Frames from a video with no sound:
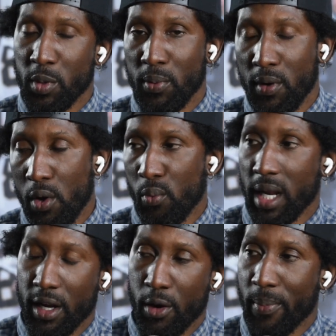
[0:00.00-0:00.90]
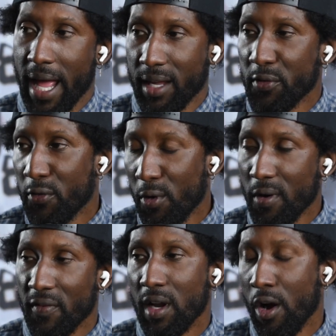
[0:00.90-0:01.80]
people don't want to go back and
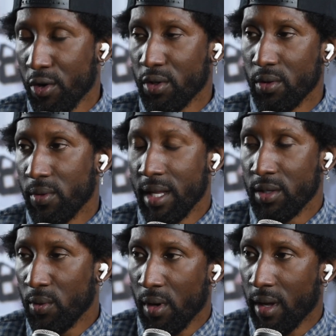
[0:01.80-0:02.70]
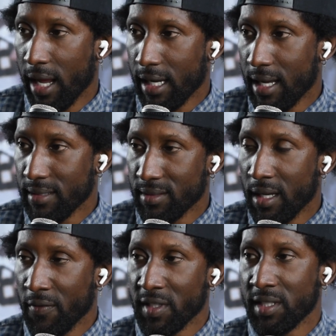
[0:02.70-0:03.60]
forth and argue and do all that kind of
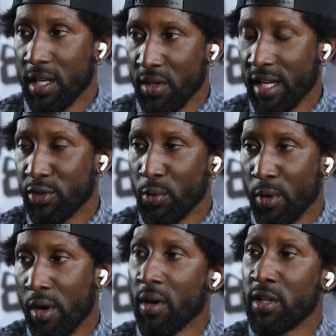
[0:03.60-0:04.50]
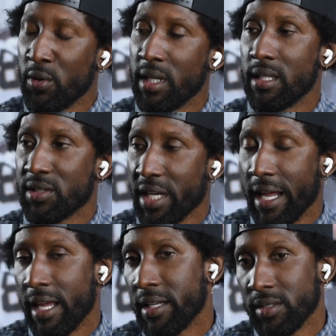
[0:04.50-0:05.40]
stuff and tell you that you're wrong and you need to
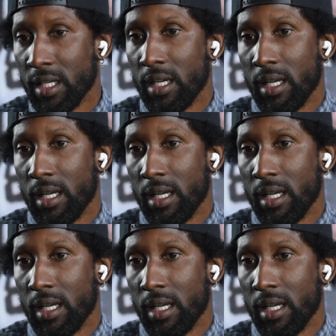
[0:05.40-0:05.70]
change.